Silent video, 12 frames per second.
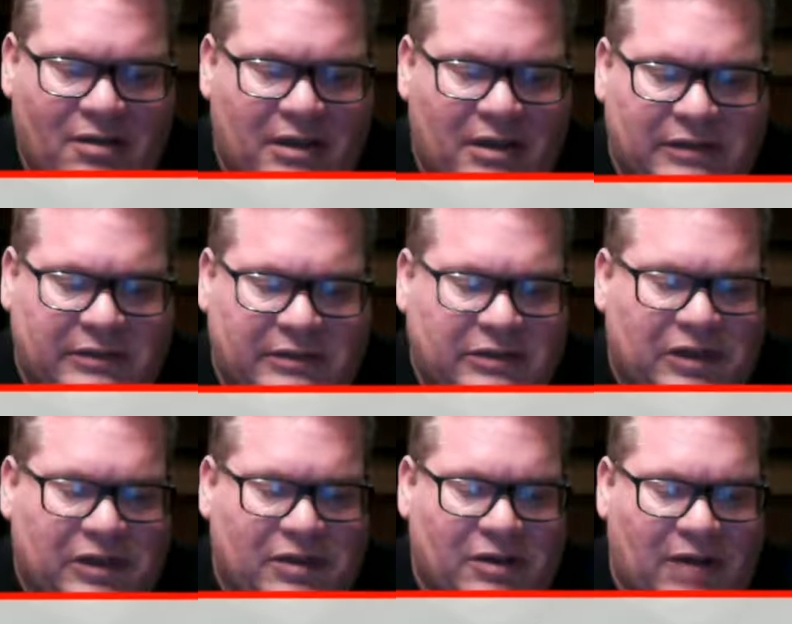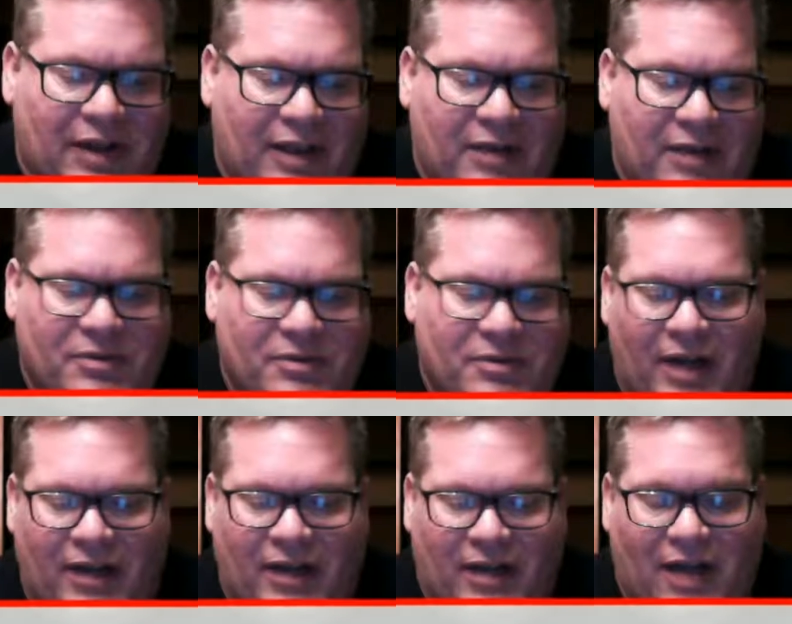so I thought it was great.
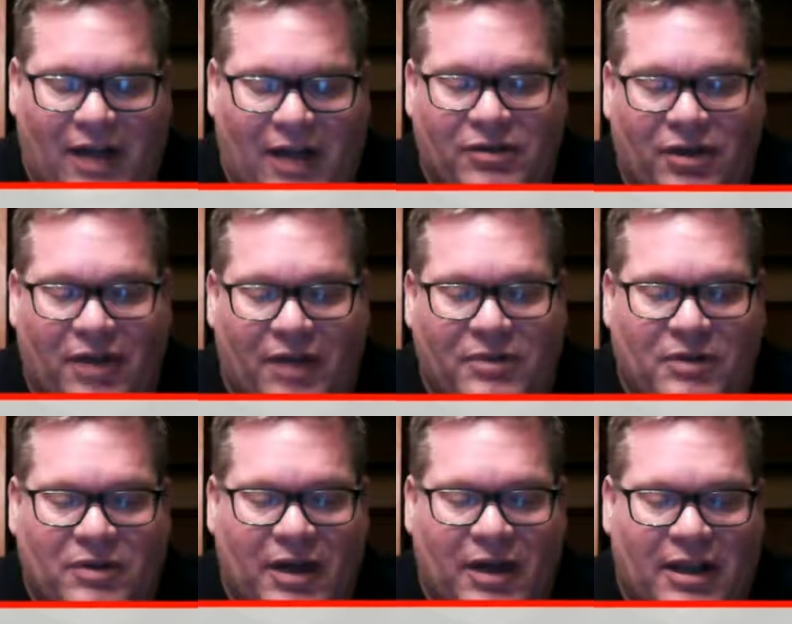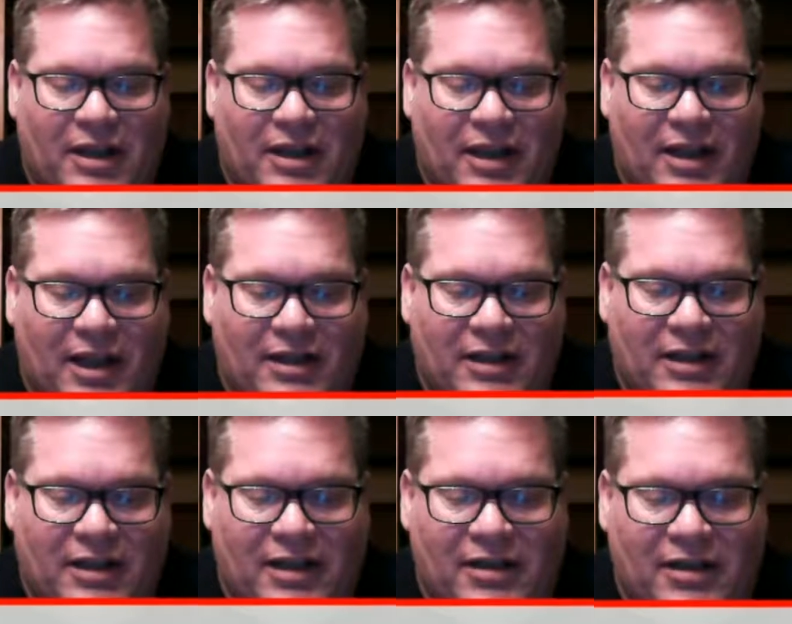I also thought it was great that they didn't